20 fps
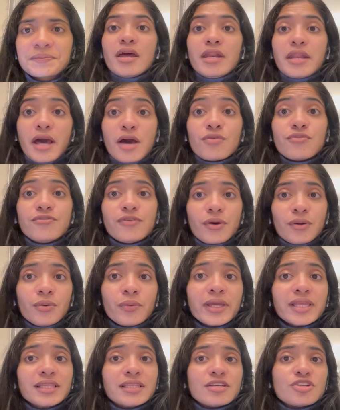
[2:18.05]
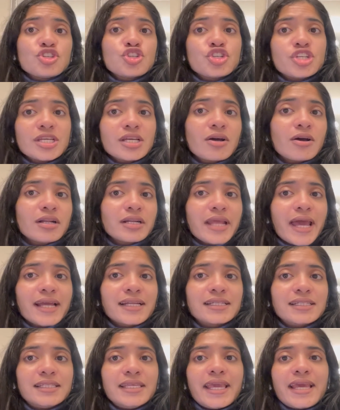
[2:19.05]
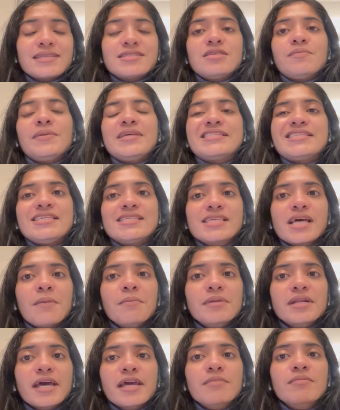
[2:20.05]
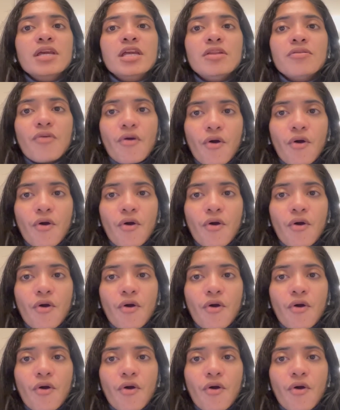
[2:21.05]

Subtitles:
Now, following this, she contacted the HCPC sometime in